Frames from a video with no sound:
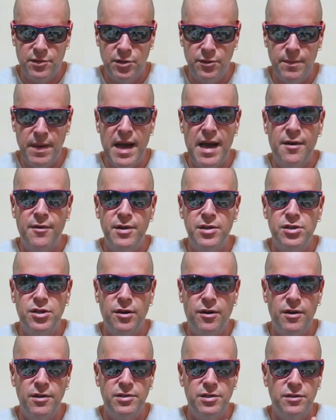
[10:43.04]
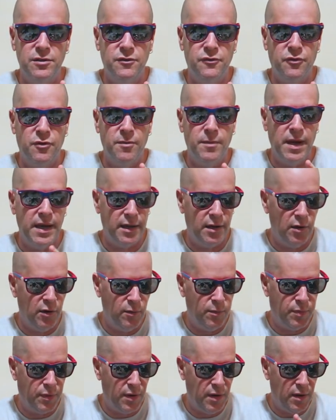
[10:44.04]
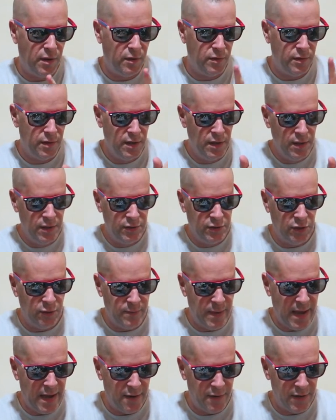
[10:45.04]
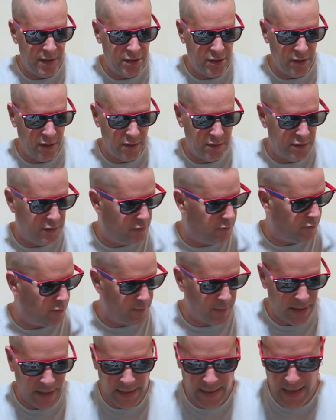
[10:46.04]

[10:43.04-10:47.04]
2 battery charges for my GoPro, 2 battery charges for my